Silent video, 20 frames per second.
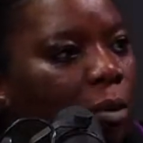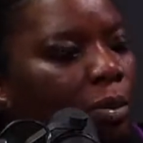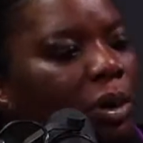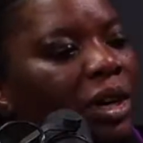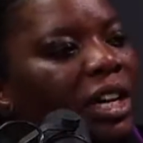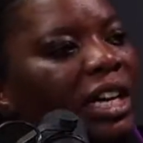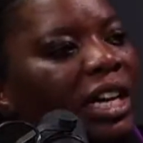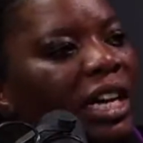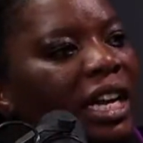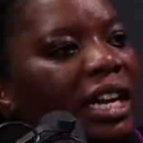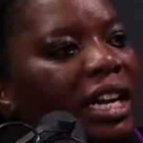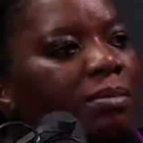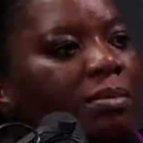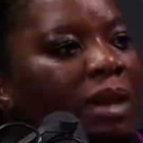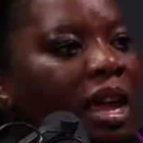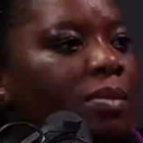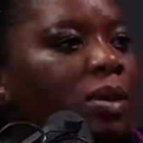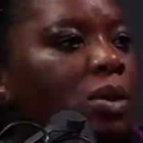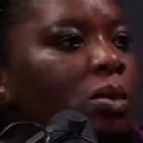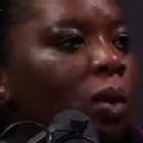put it in
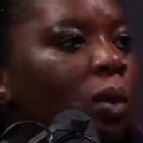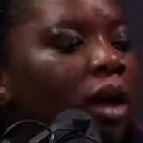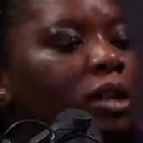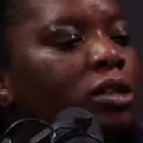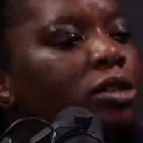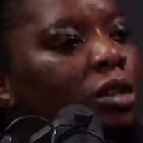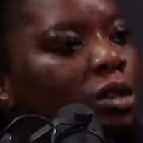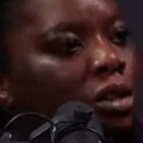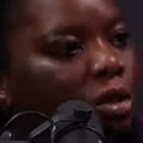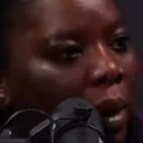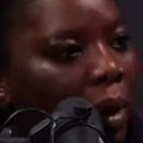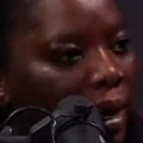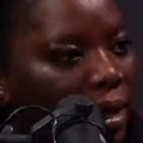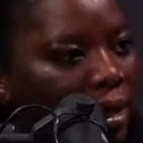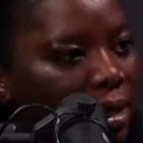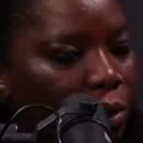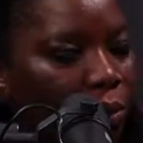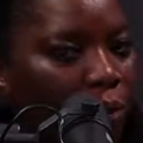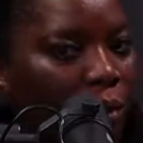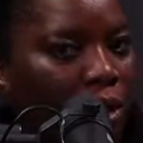maybe once or
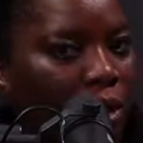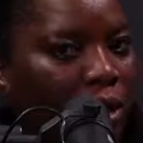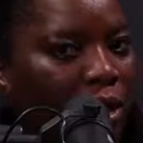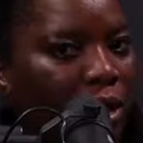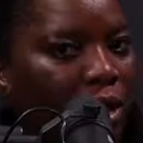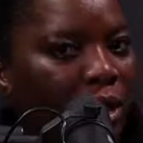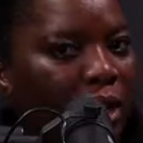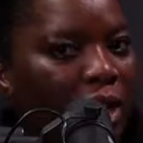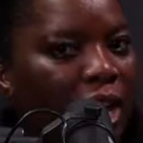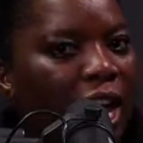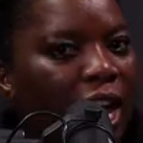twice a week.